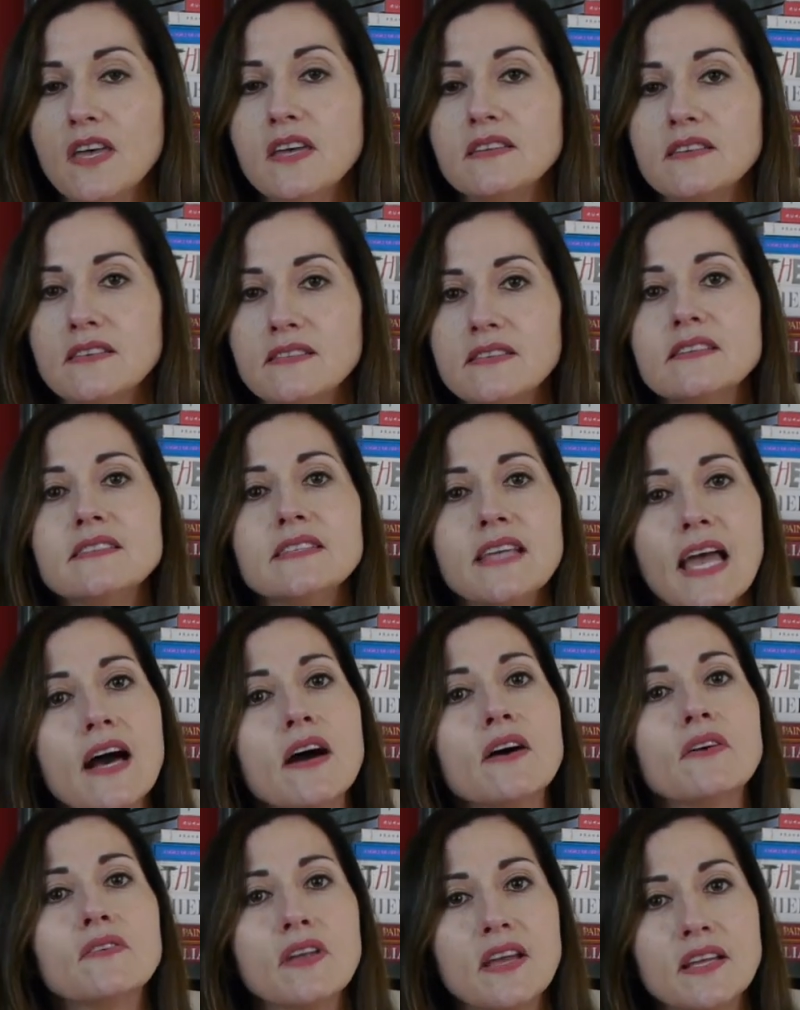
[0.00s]
to sit
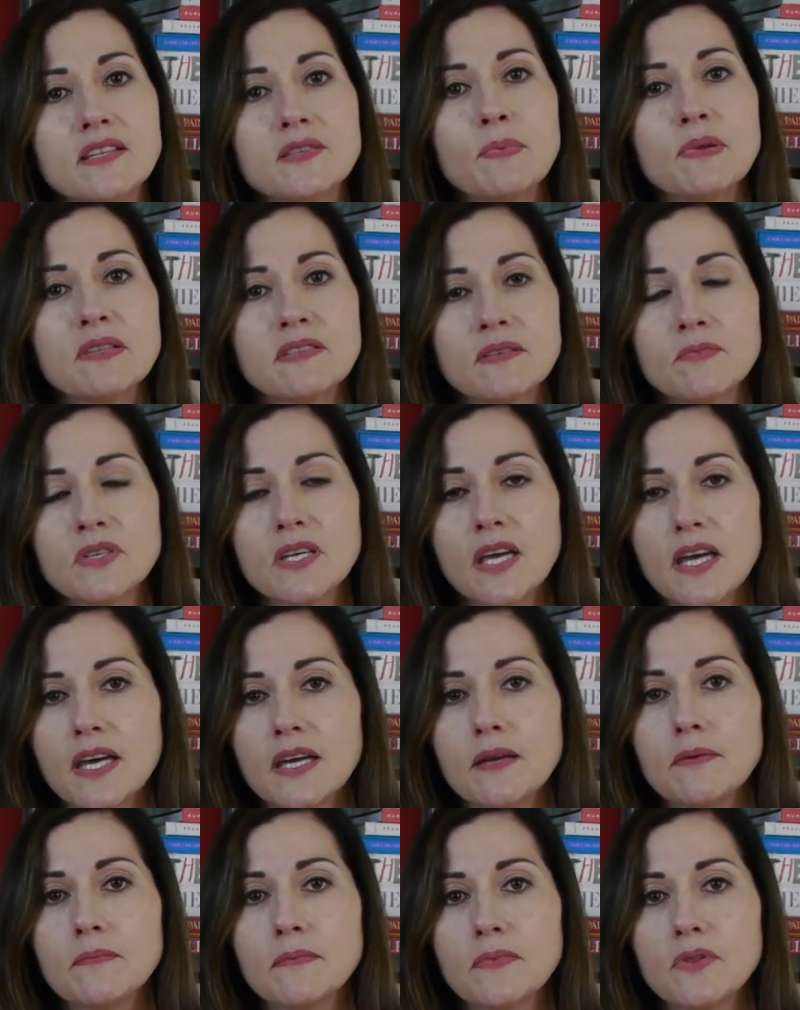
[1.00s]
down and spend some
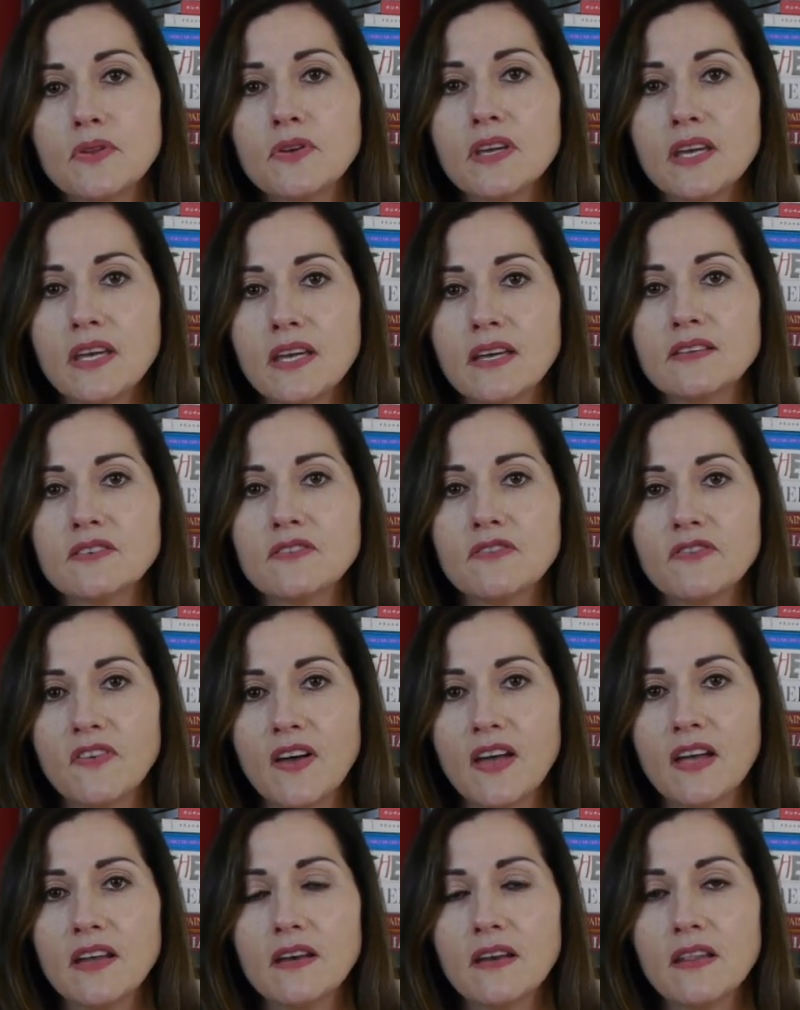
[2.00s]
time looking to
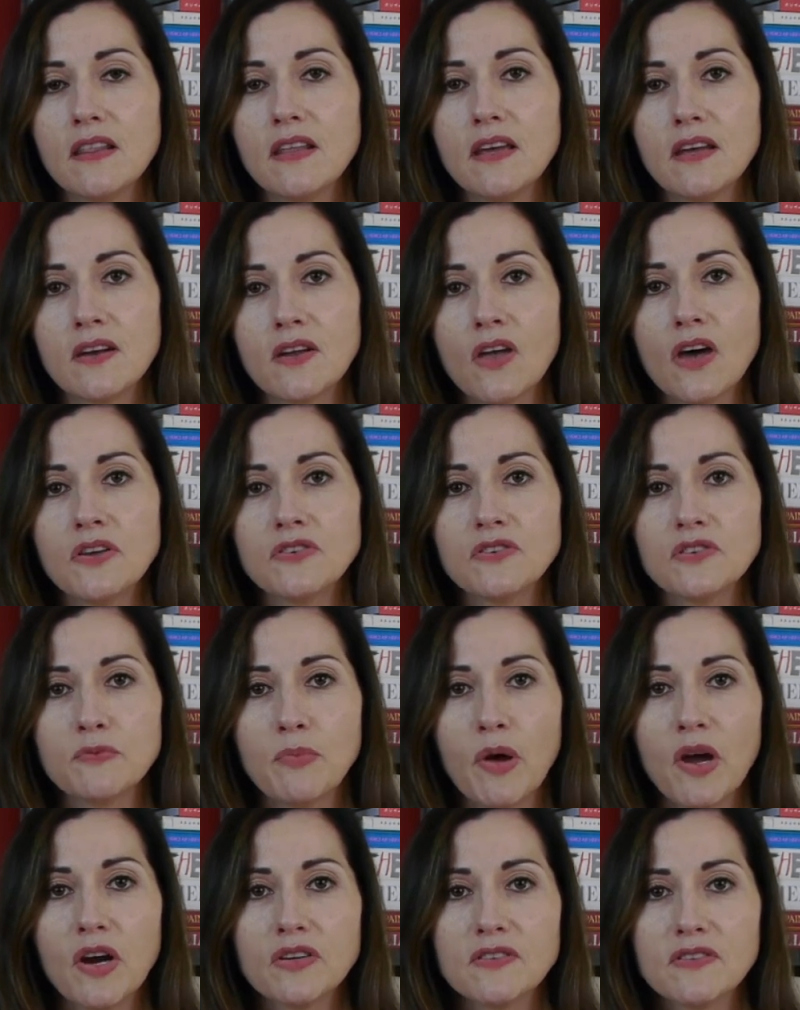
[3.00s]
find the unconscious
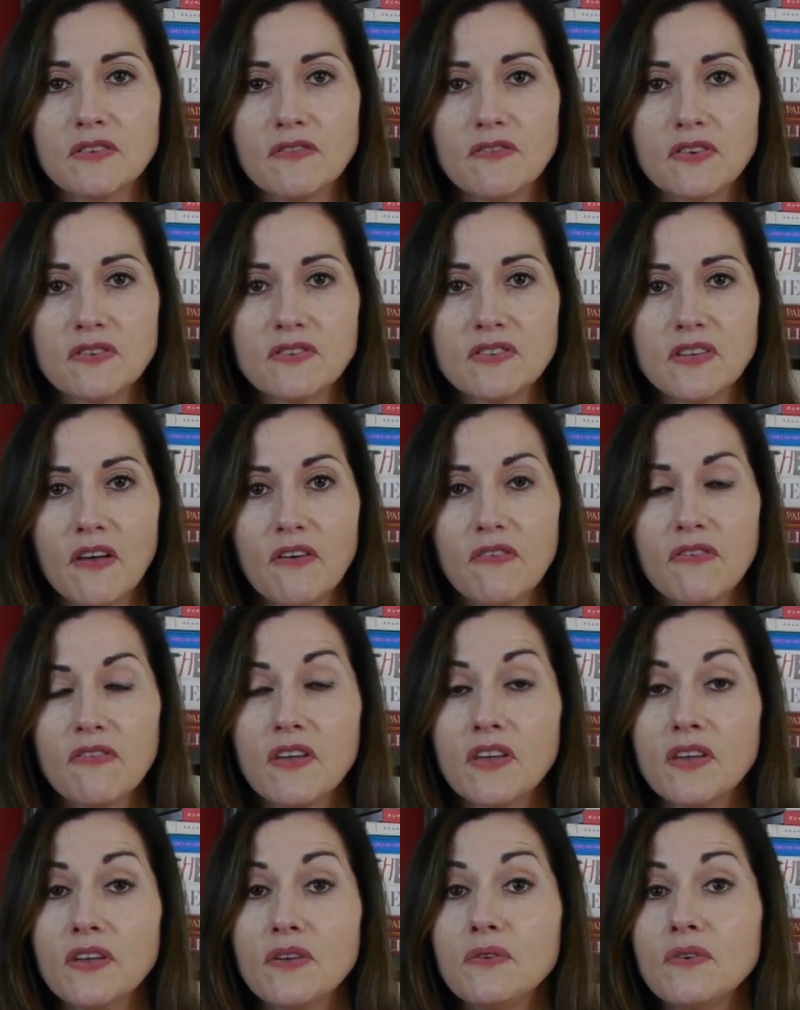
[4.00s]
parts of yourself
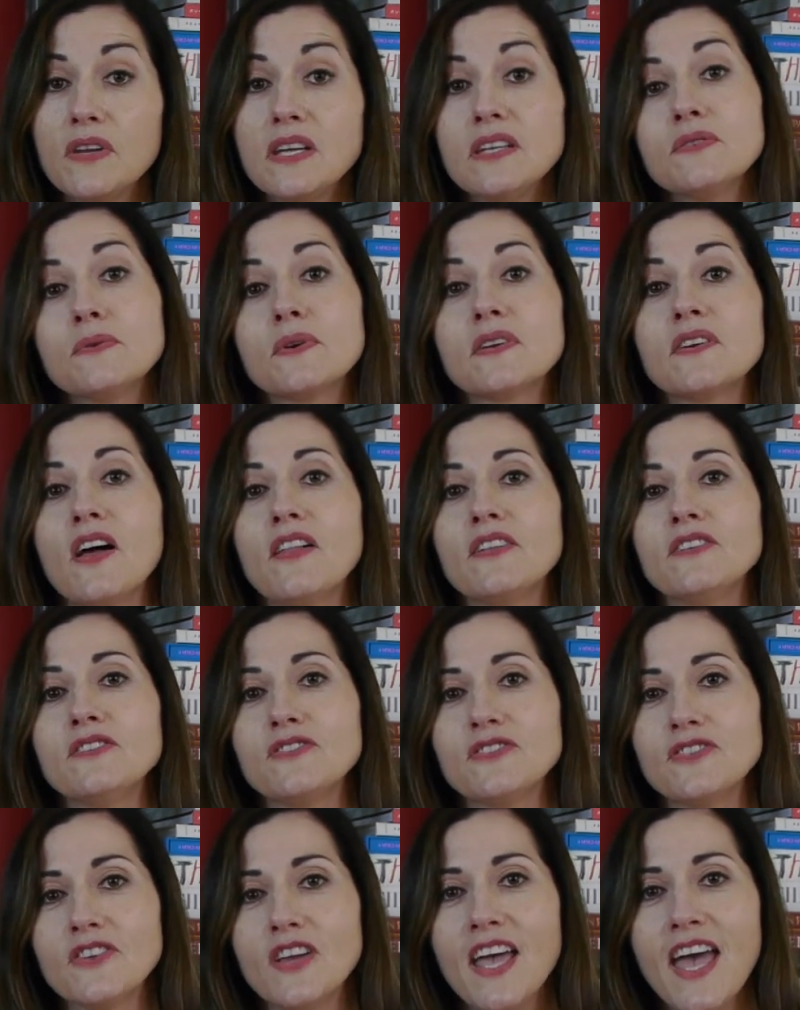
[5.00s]
that you need to
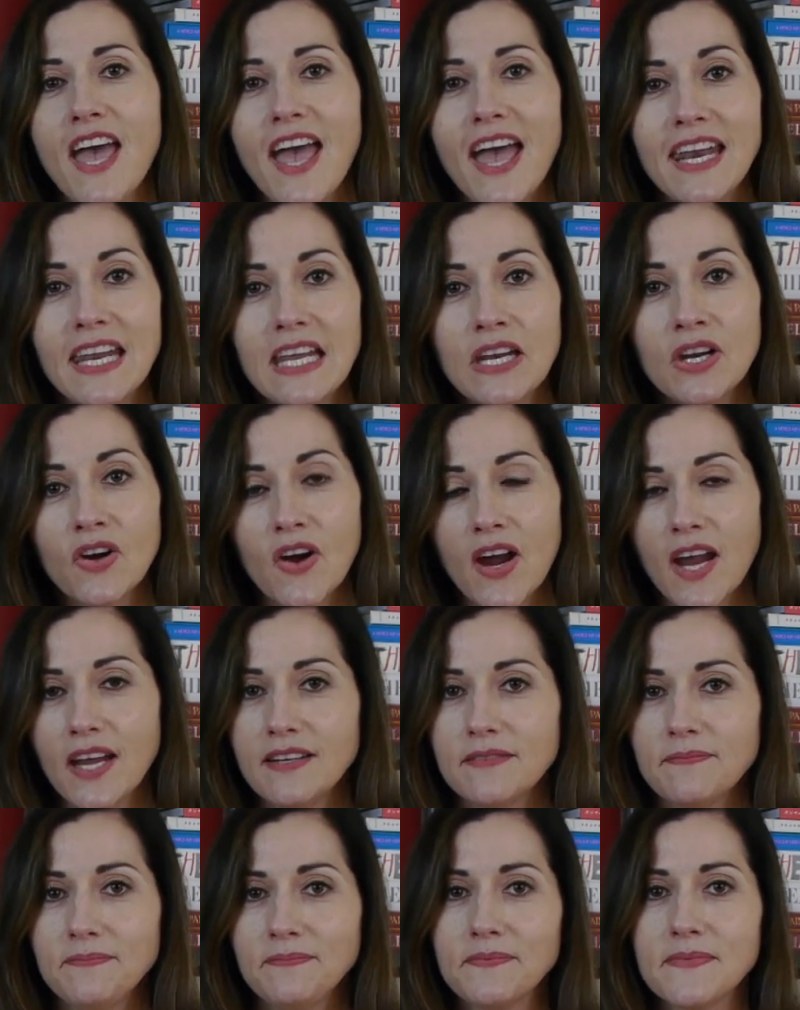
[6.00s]
acknowledge and integrate
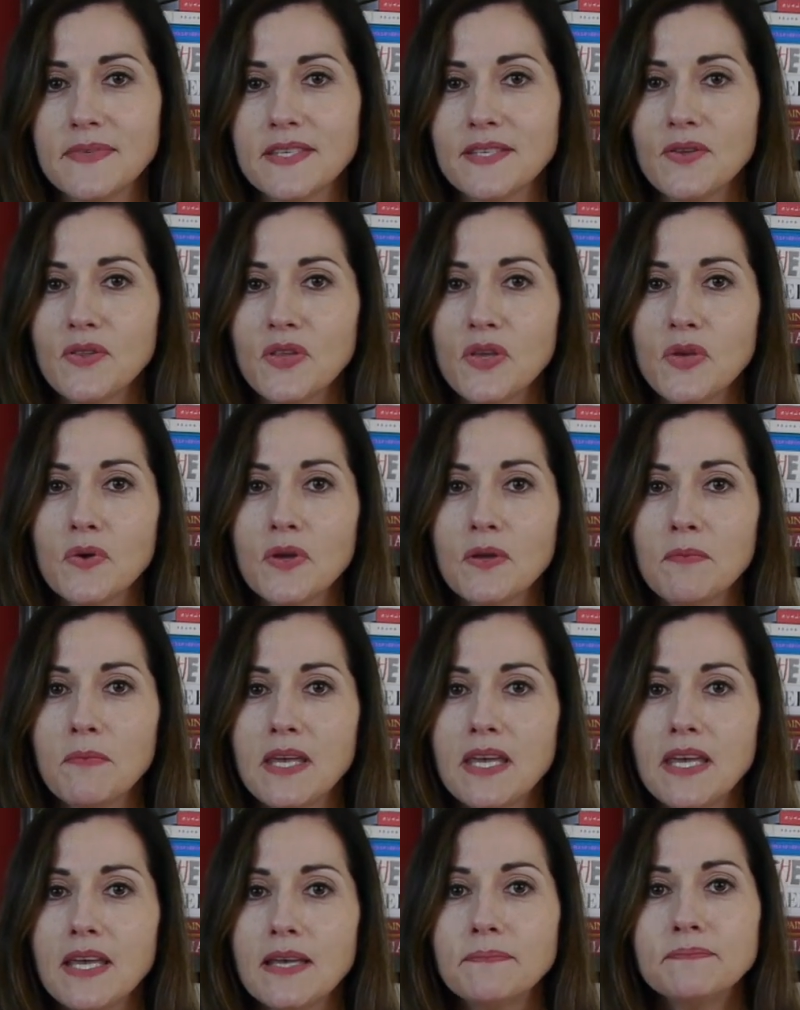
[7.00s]
so that you can
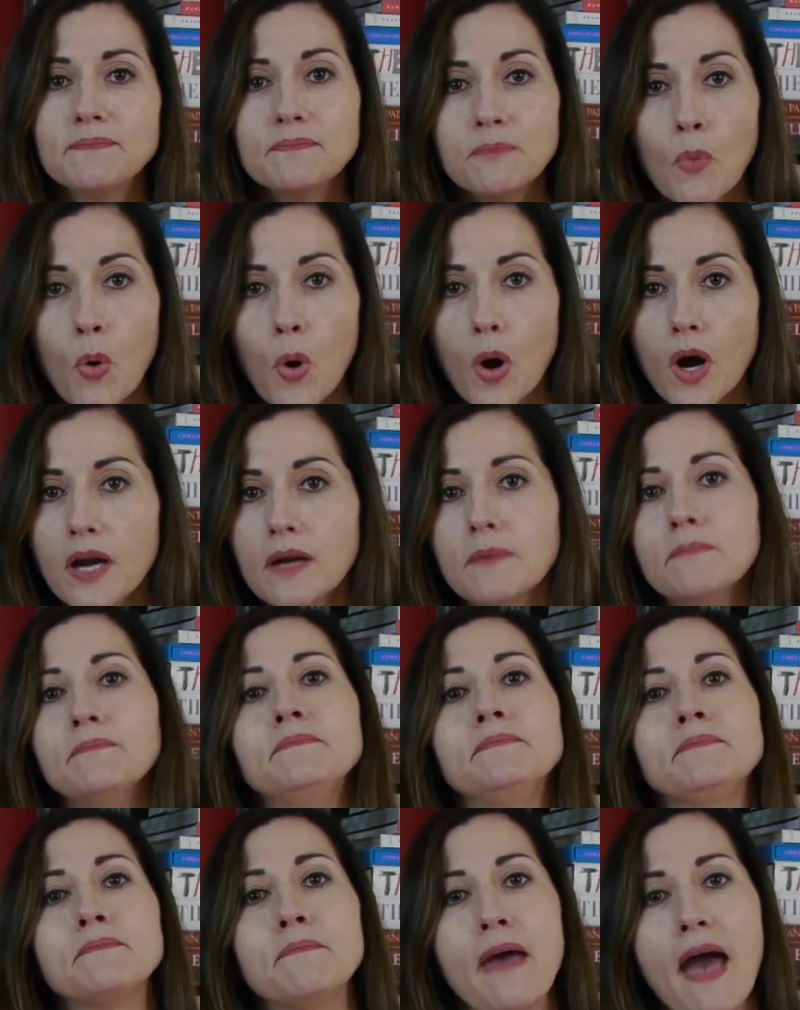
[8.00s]
be more
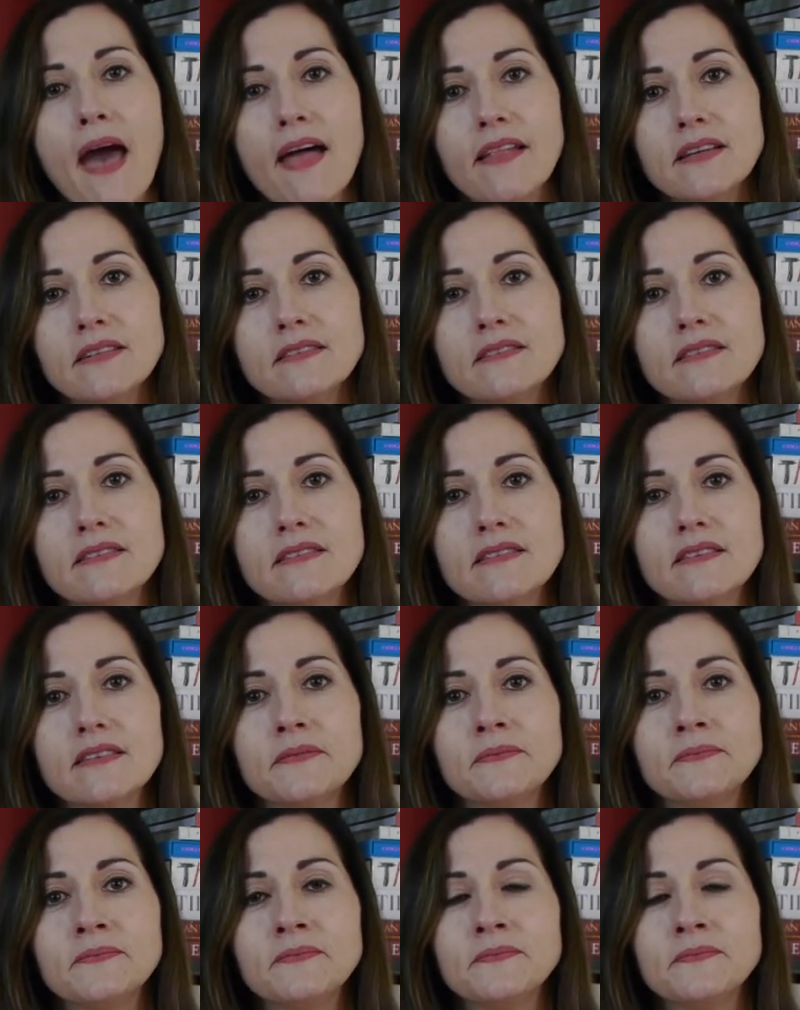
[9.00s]
balanced